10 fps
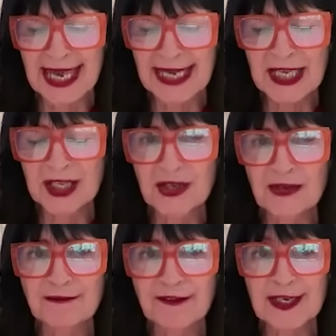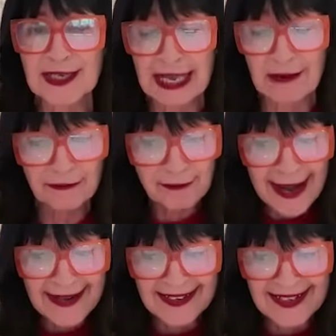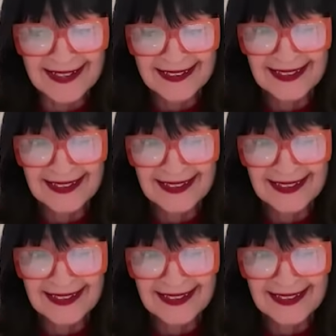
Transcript: ElliQ feel like a friend